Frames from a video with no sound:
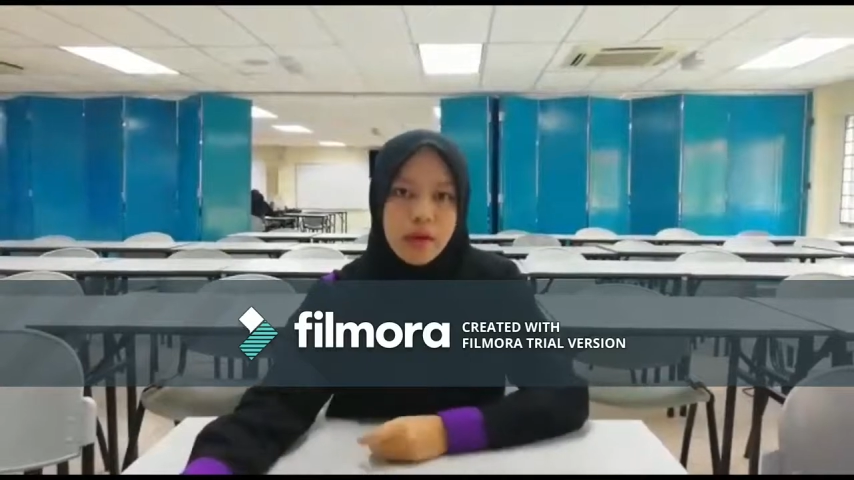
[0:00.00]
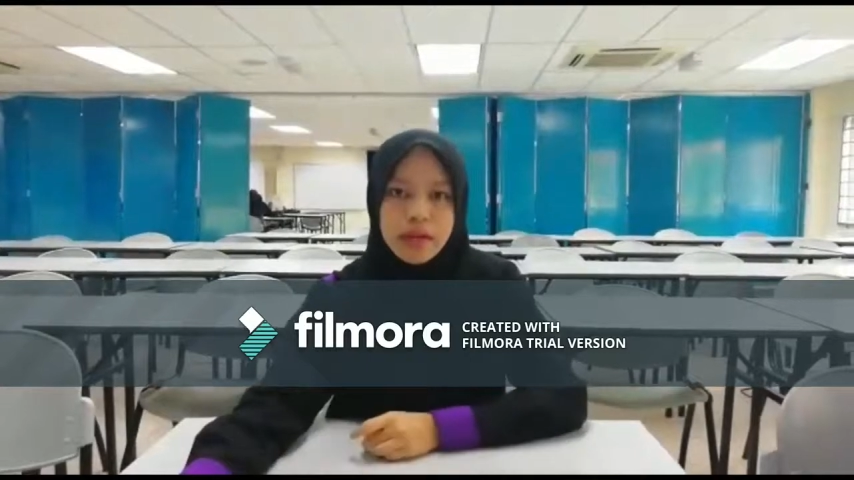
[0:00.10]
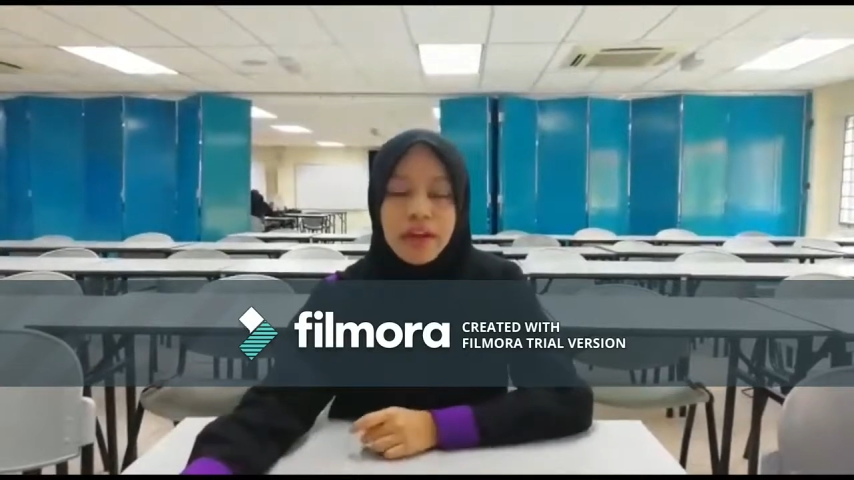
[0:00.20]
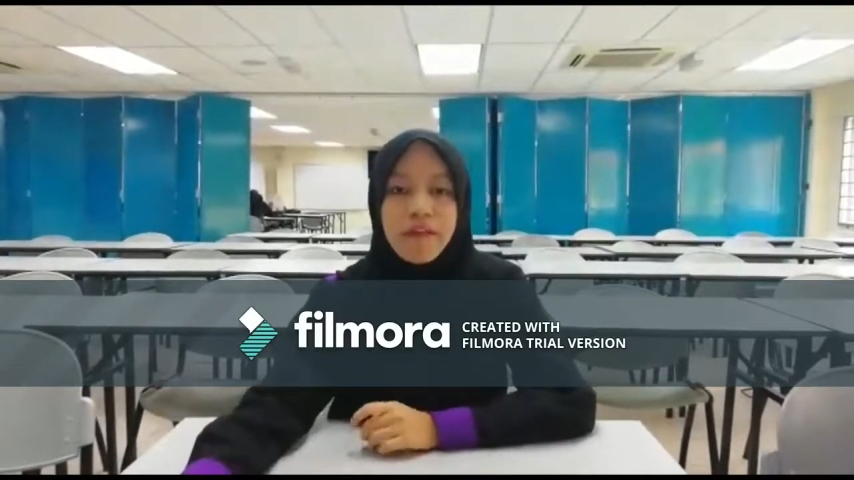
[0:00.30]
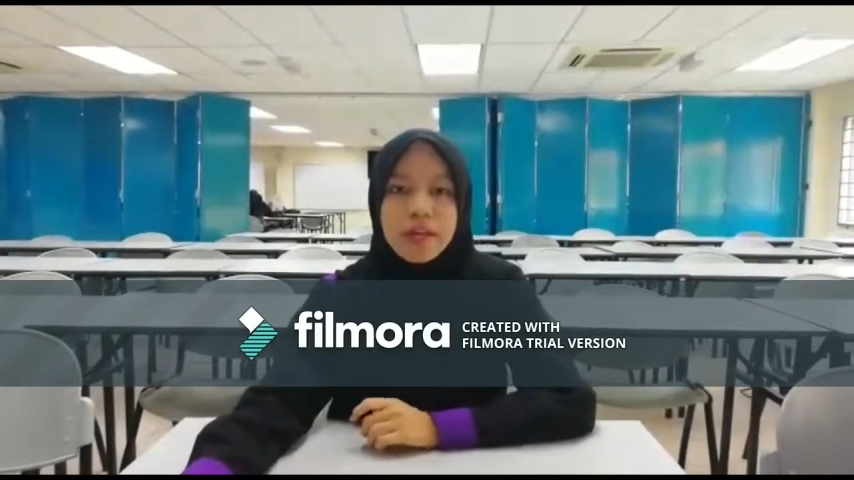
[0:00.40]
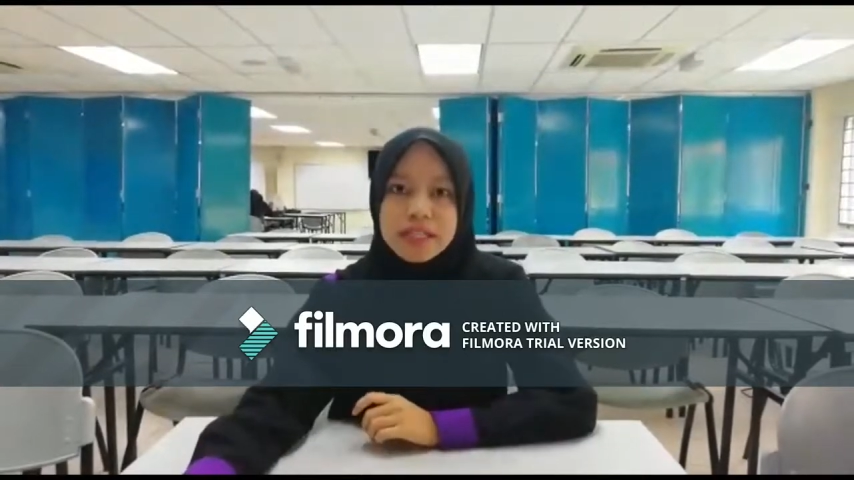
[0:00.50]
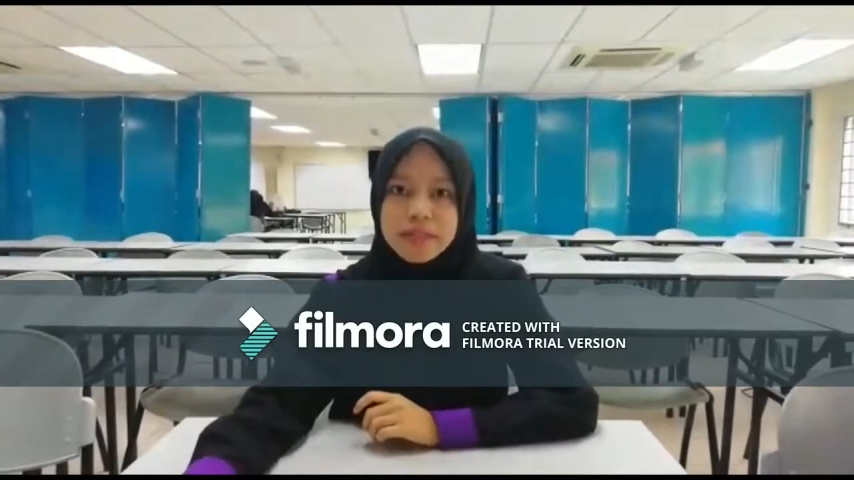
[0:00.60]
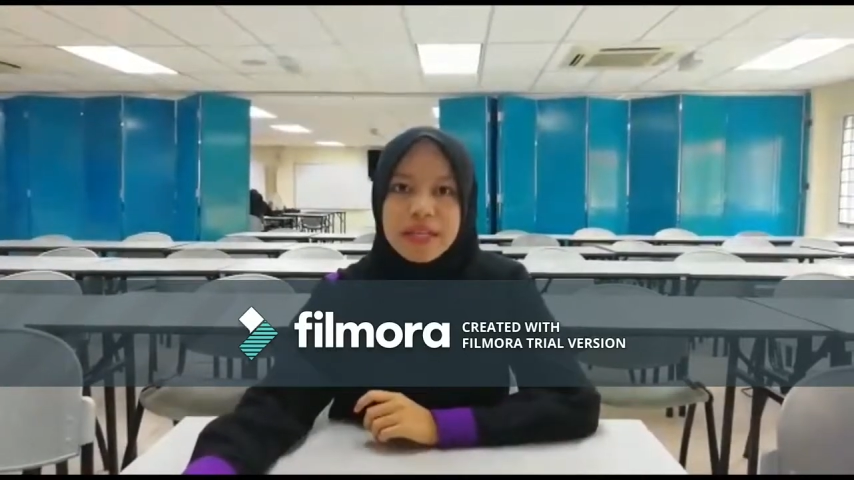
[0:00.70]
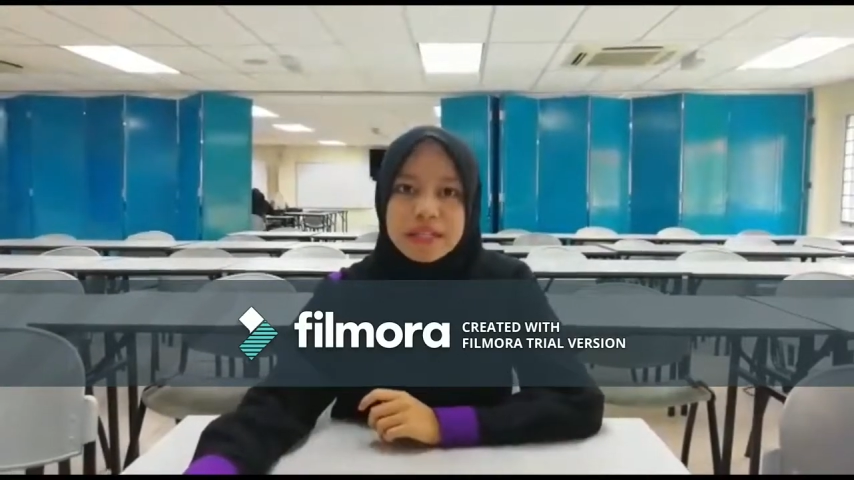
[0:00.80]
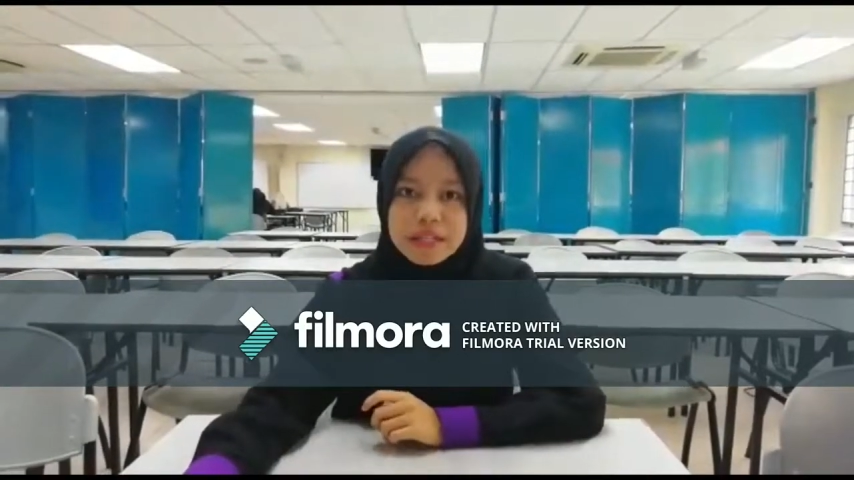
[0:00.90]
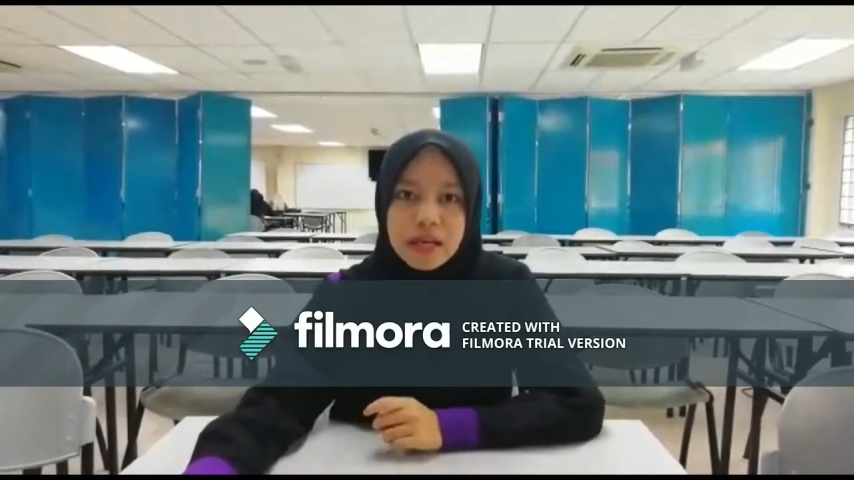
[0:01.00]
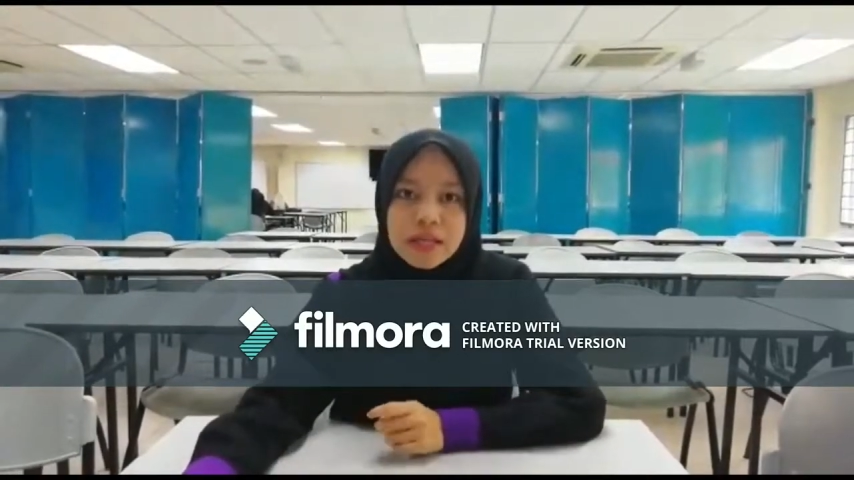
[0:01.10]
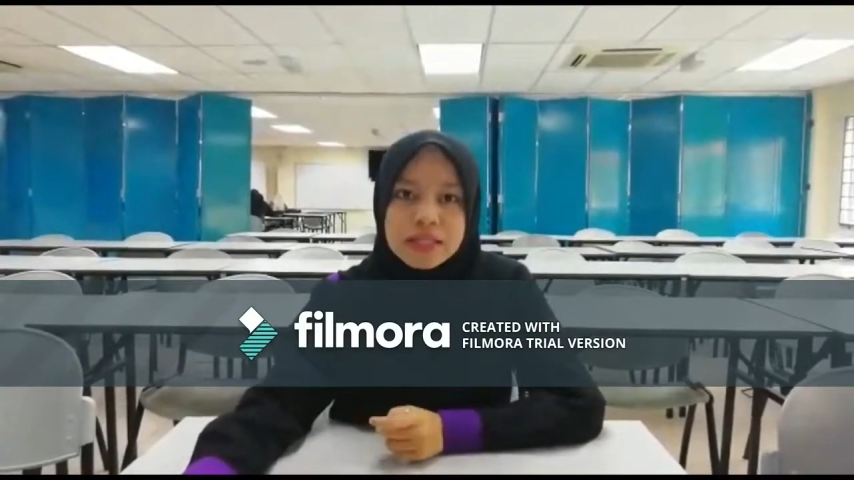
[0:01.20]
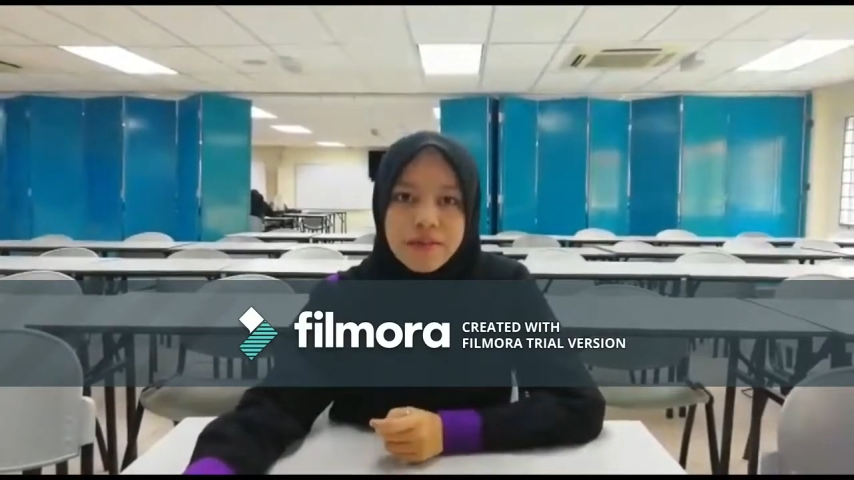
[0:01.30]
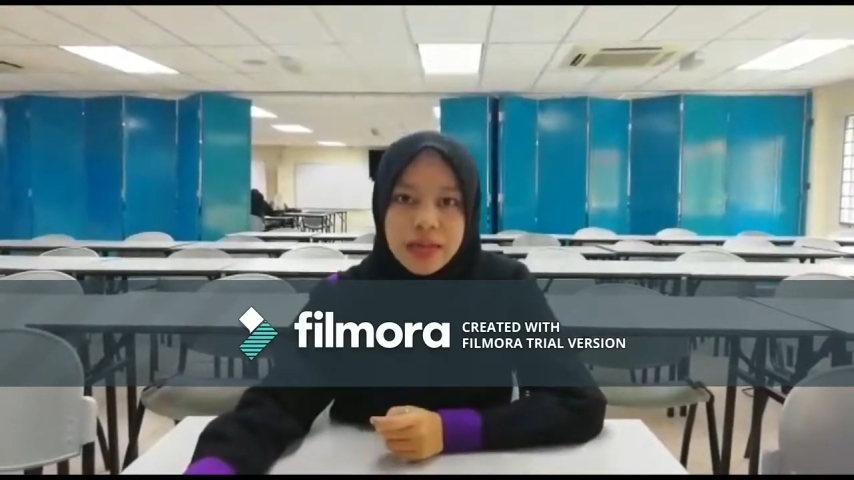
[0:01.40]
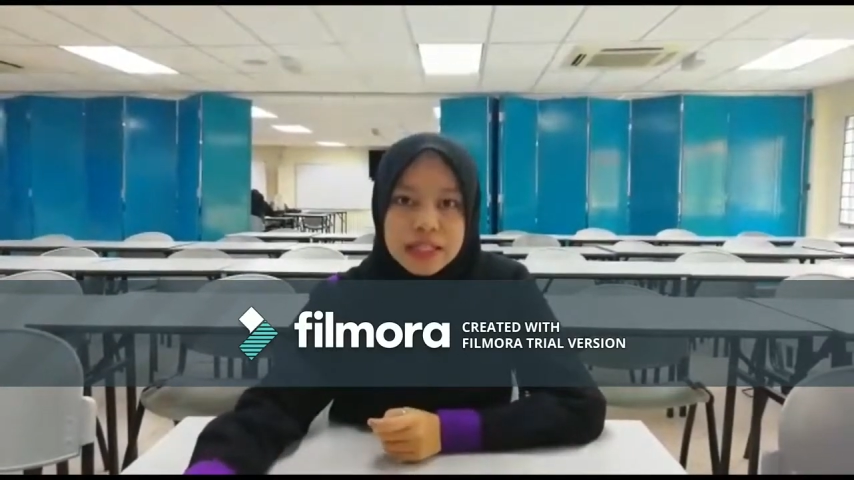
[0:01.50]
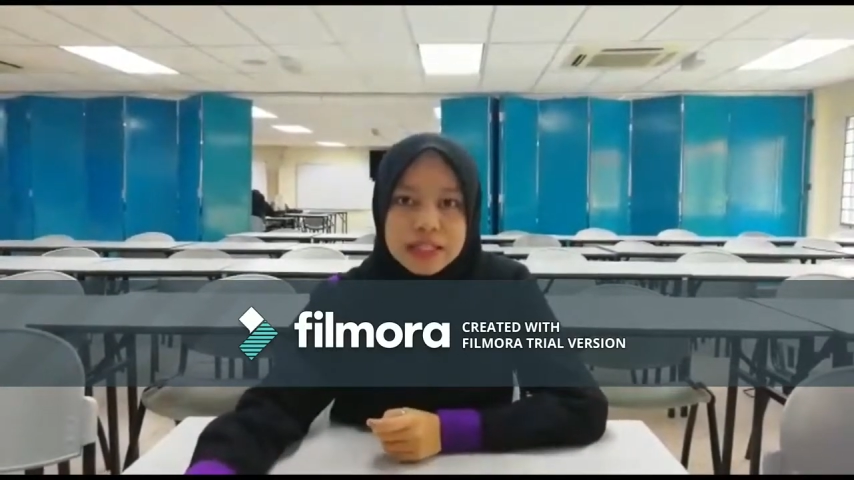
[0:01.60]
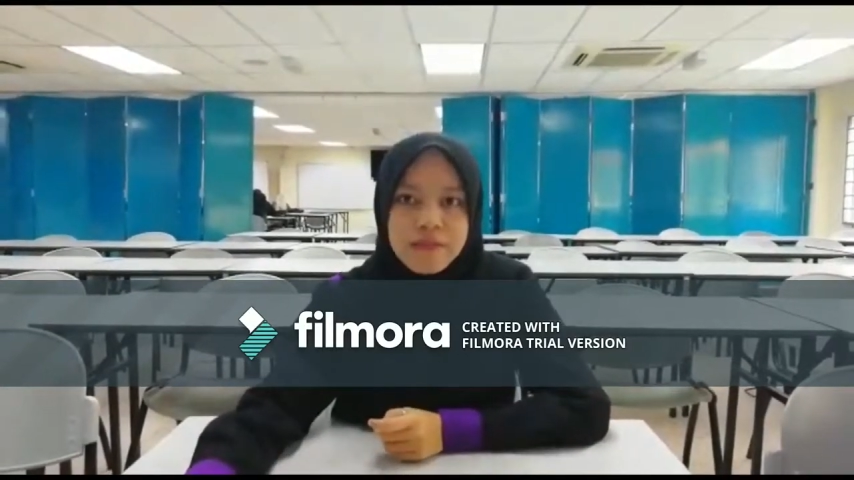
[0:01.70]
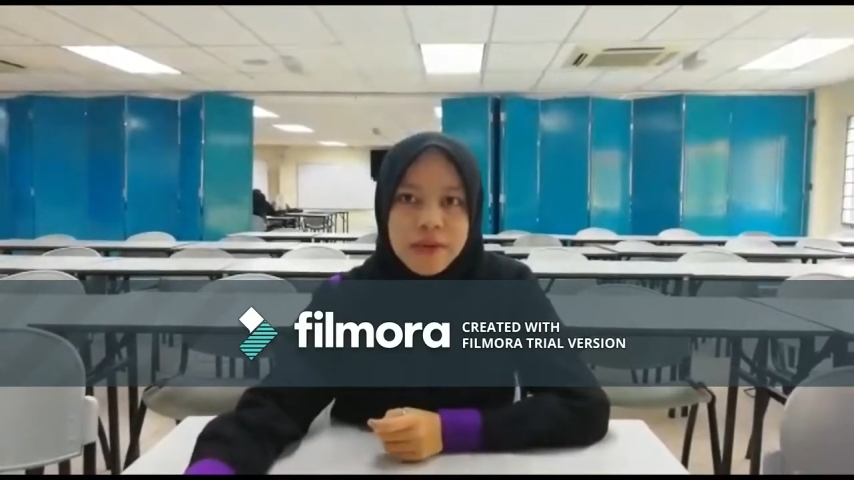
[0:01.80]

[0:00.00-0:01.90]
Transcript: Okay, for the specification